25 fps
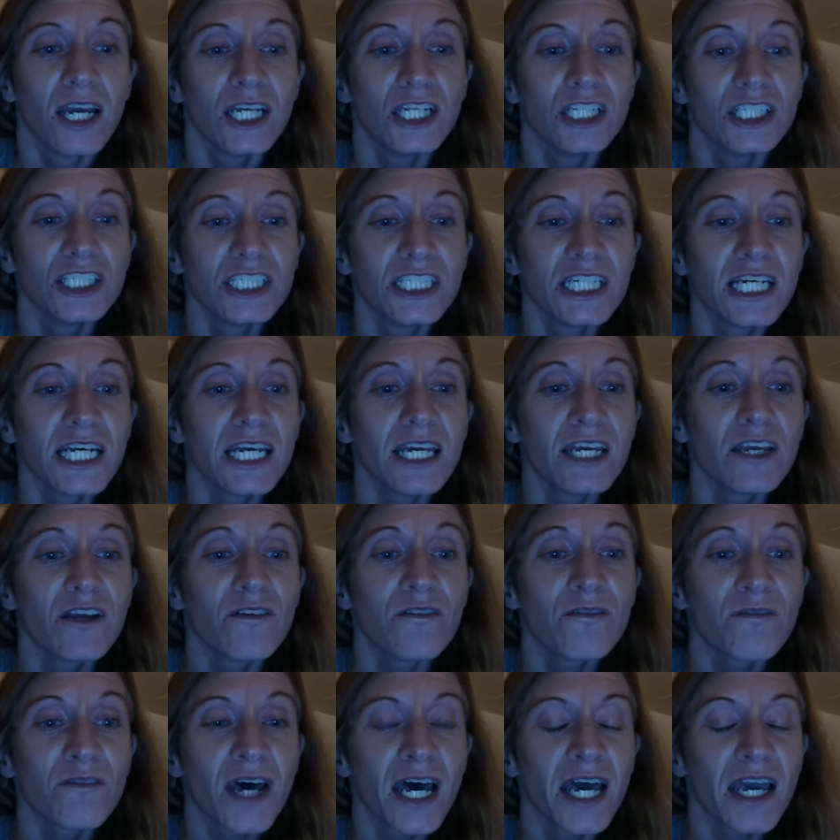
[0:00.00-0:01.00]
Gee,
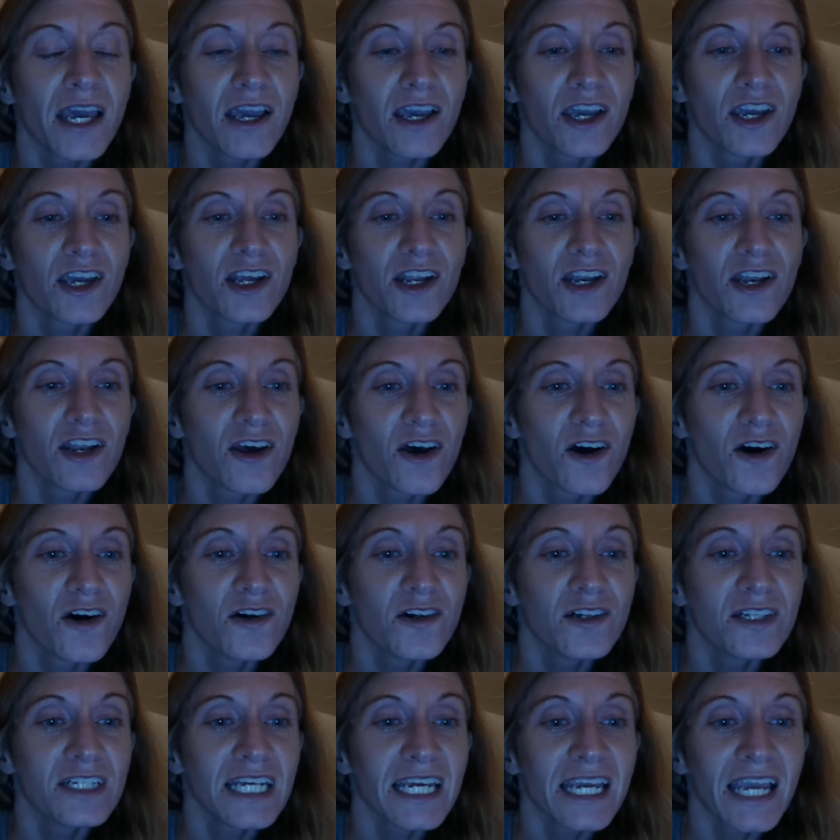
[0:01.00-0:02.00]
if I could
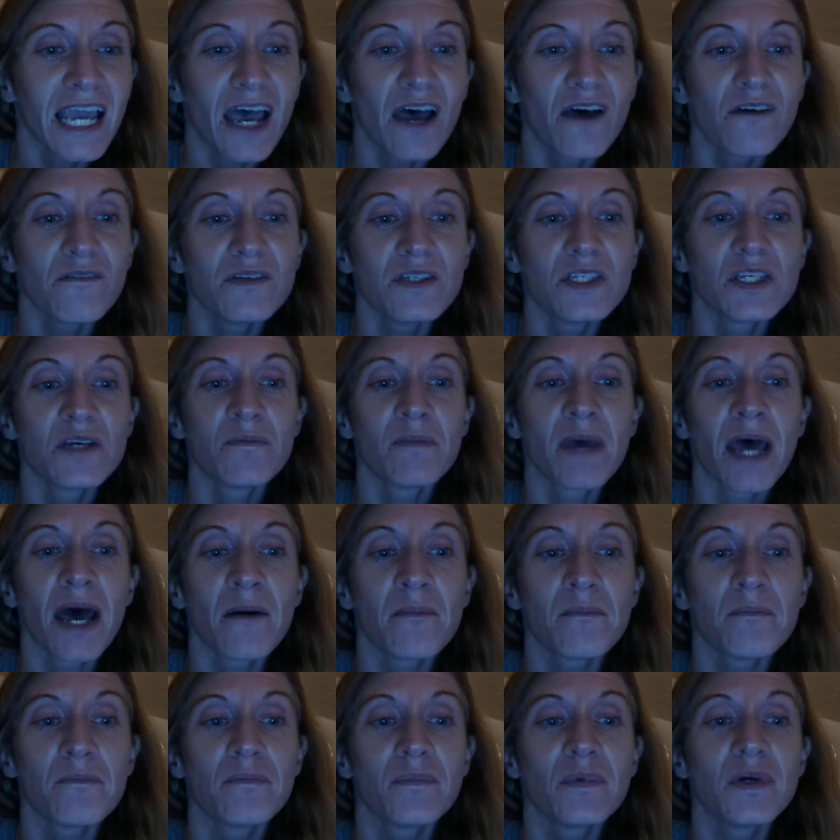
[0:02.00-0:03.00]
only have some
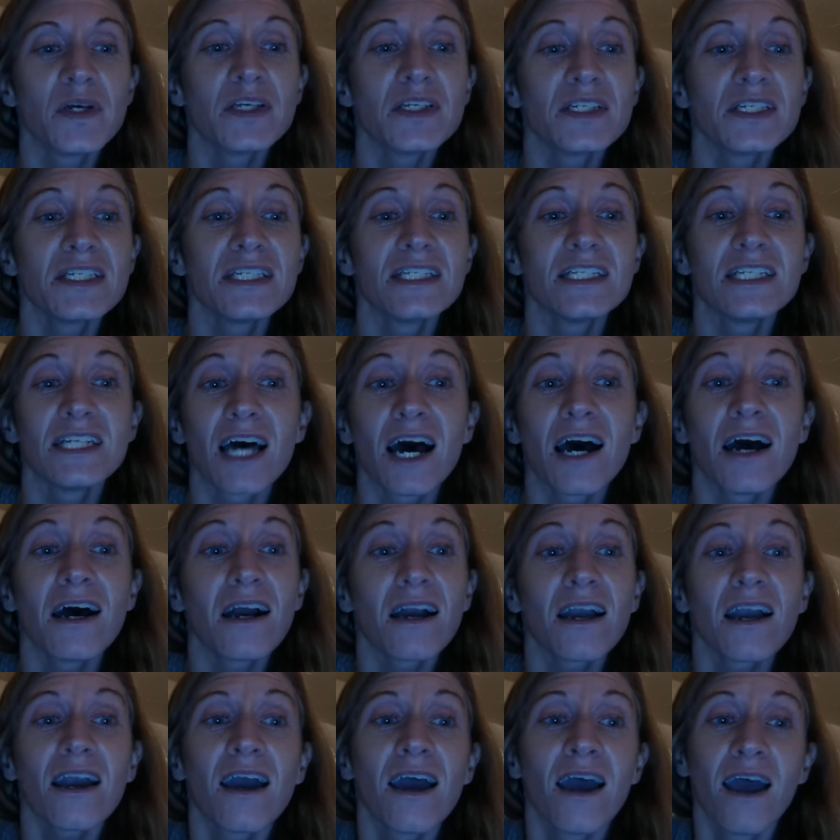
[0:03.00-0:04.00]
apple stock,
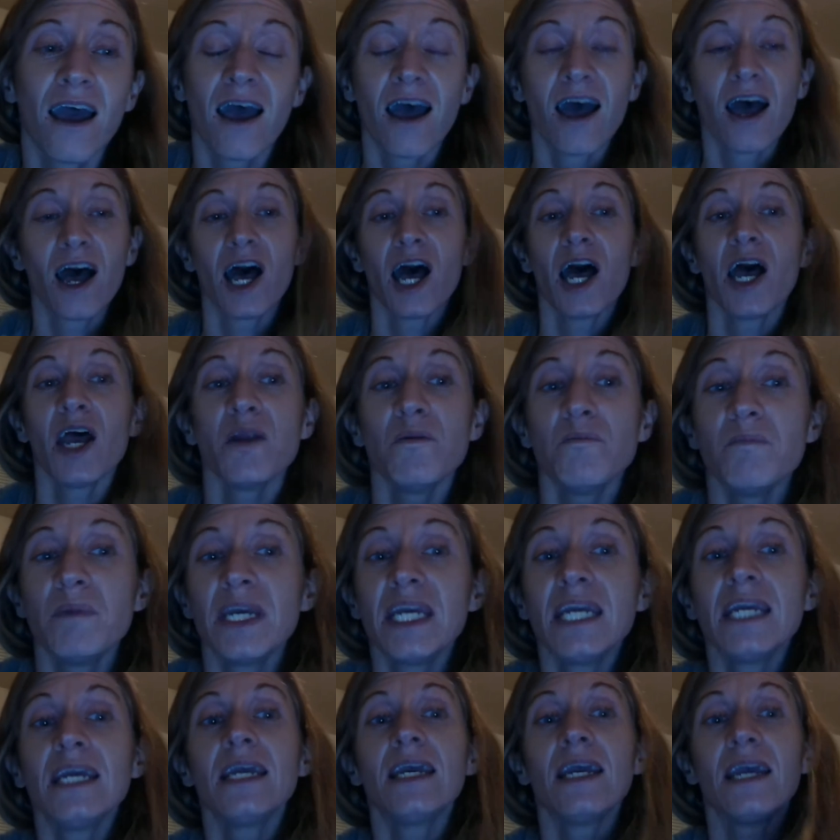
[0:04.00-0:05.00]
I'd
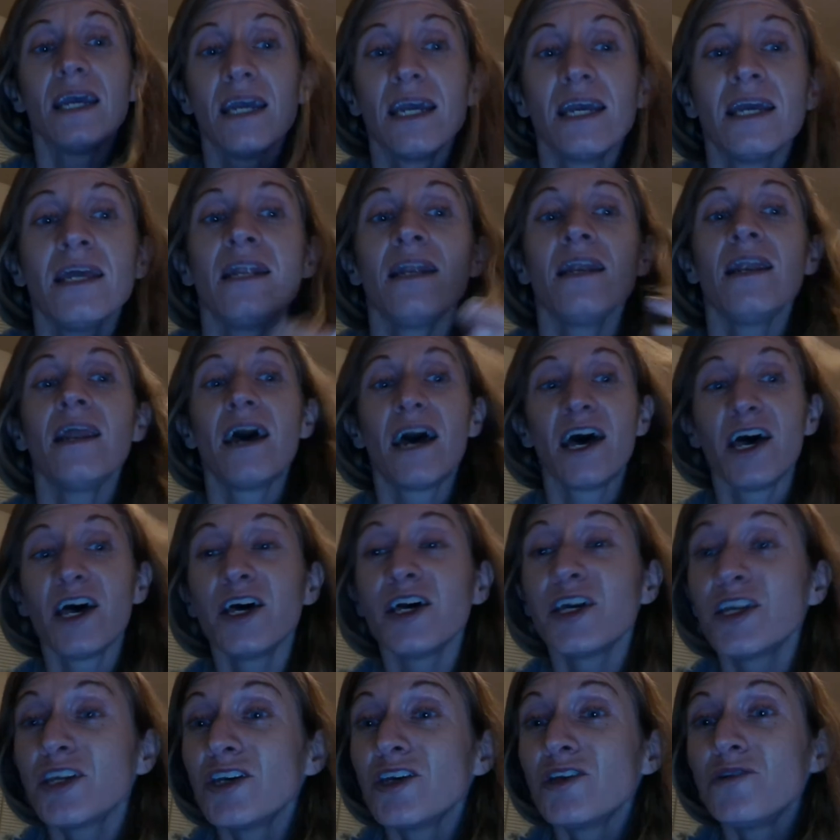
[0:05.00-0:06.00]
be in
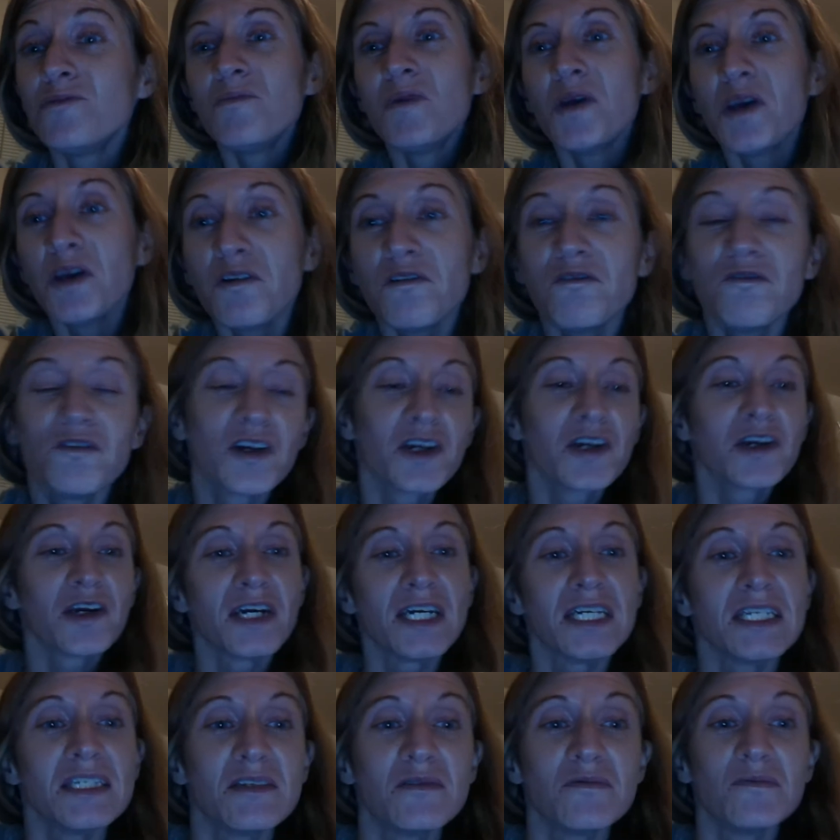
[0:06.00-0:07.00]
a good mood for
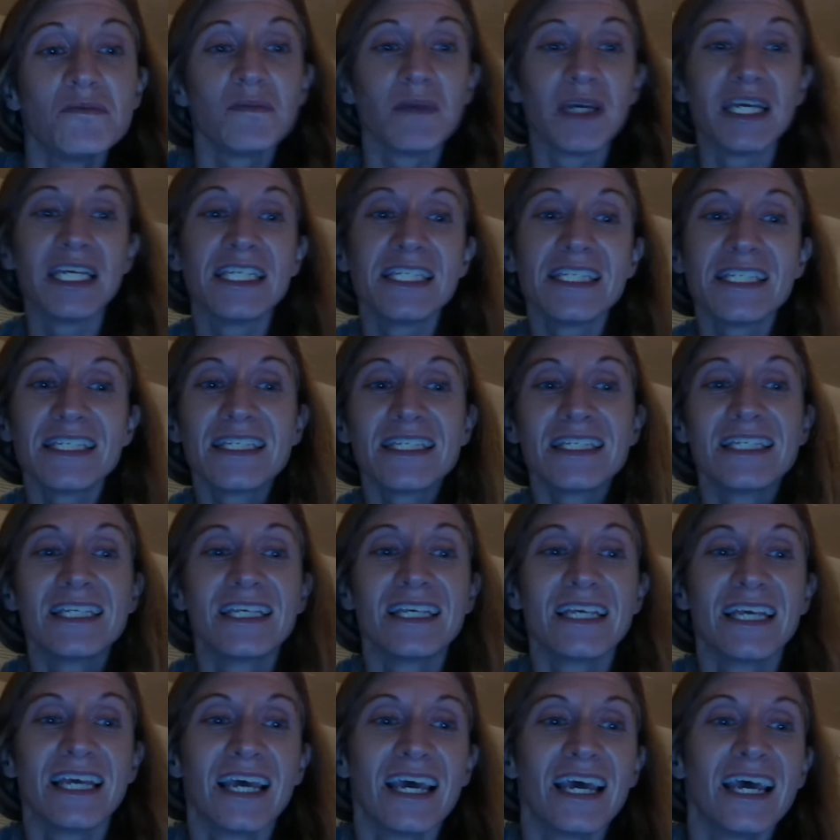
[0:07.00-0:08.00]
Christmas.
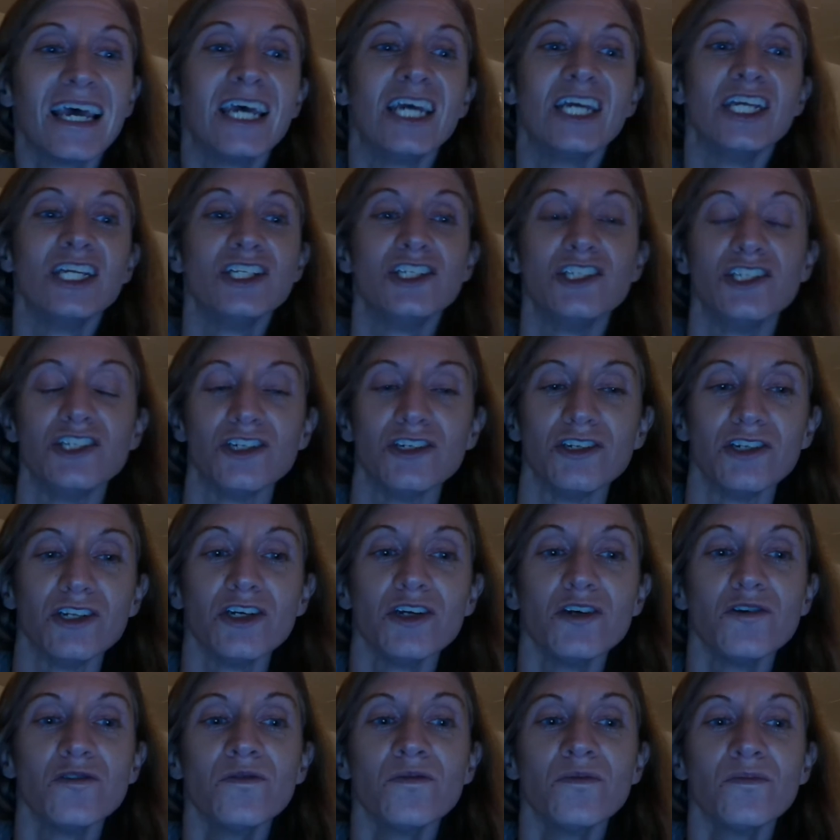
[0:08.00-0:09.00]
Do
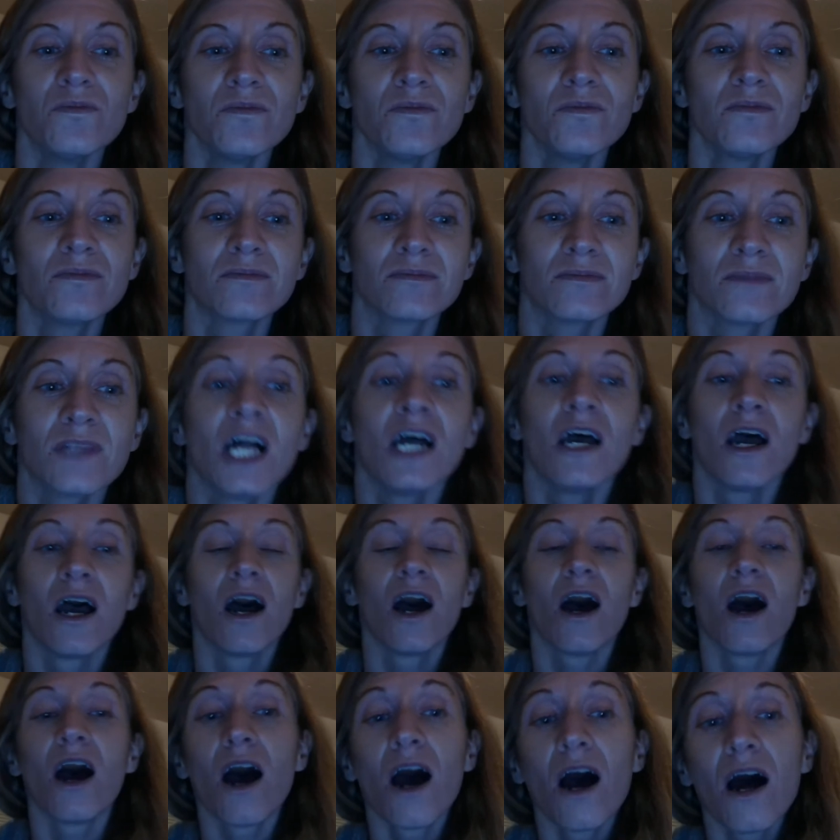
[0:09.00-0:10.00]
do.
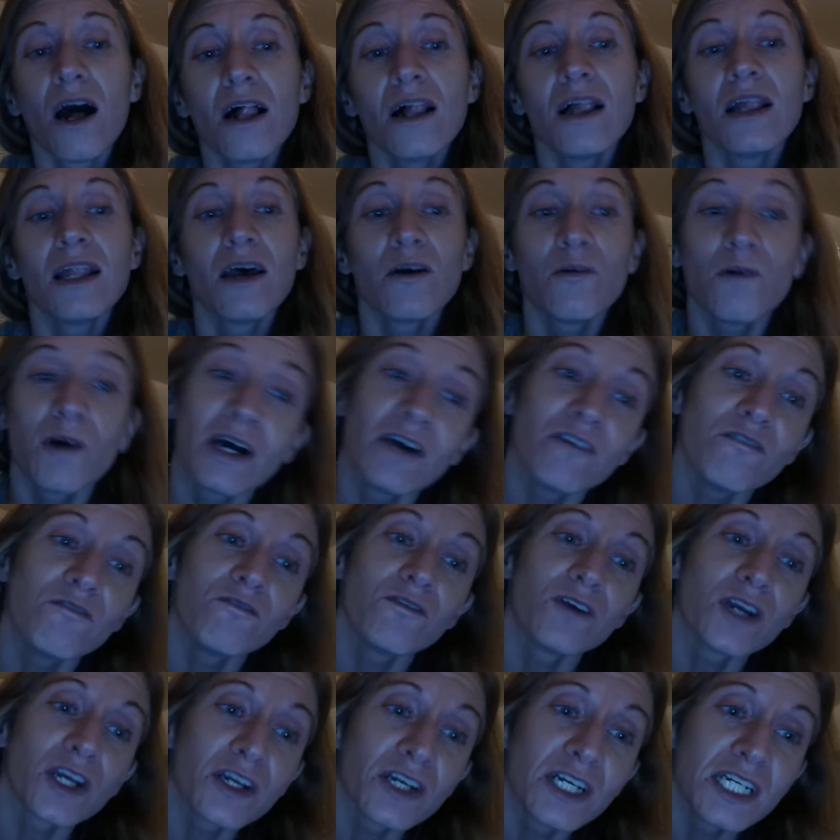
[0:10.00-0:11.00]
All I want
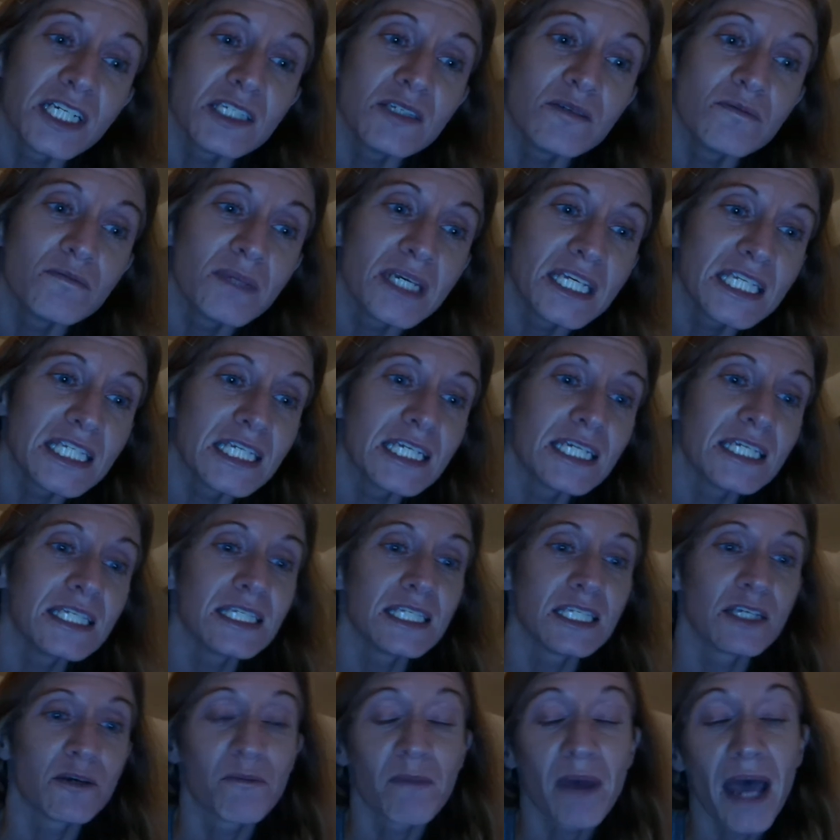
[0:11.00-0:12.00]
for Christmas is
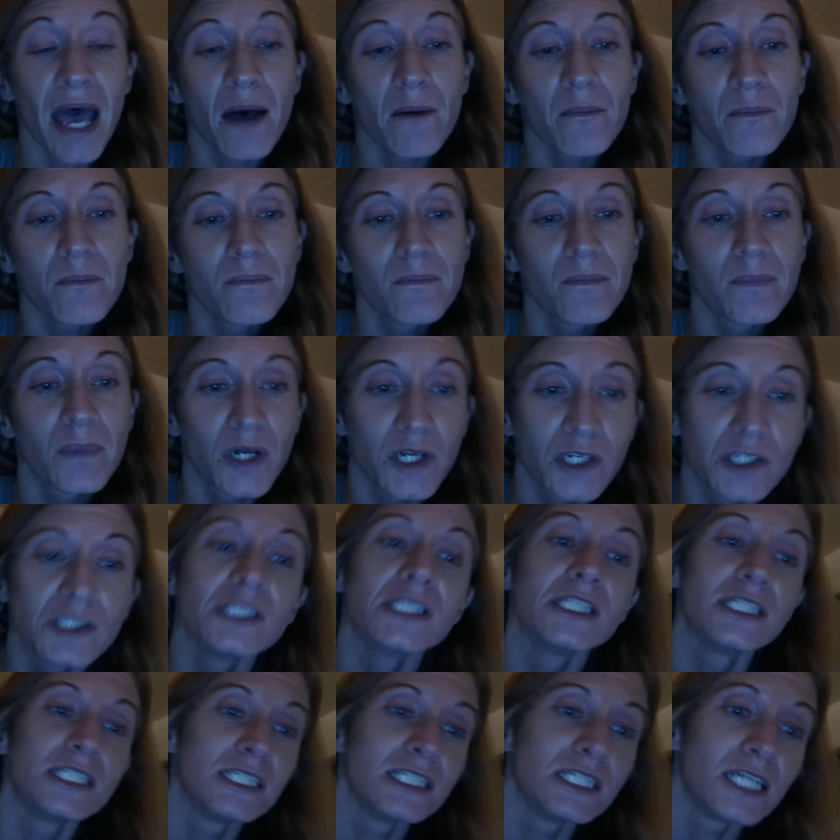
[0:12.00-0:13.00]
some apple
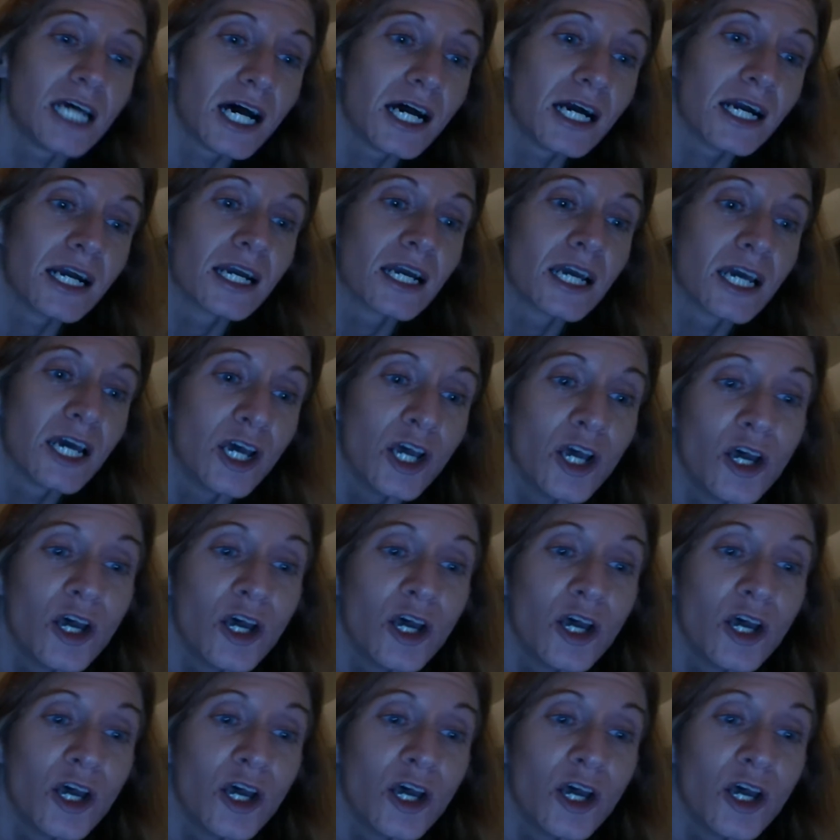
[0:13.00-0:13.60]
stock.